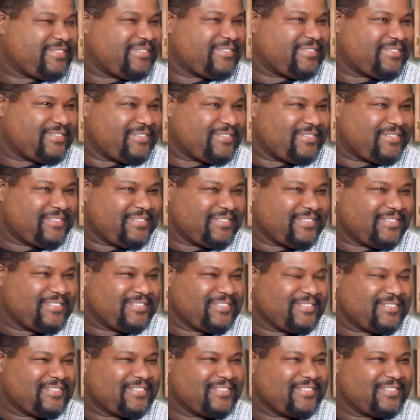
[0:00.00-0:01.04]

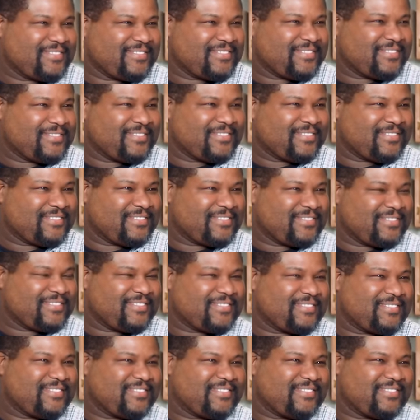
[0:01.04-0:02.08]

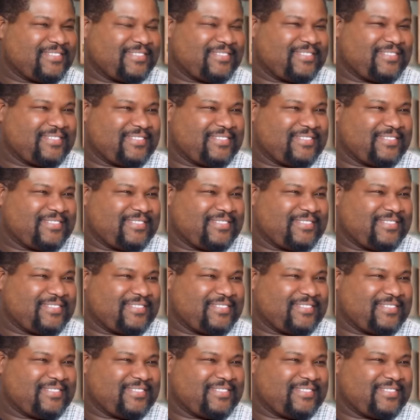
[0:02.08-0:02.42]
[no speech]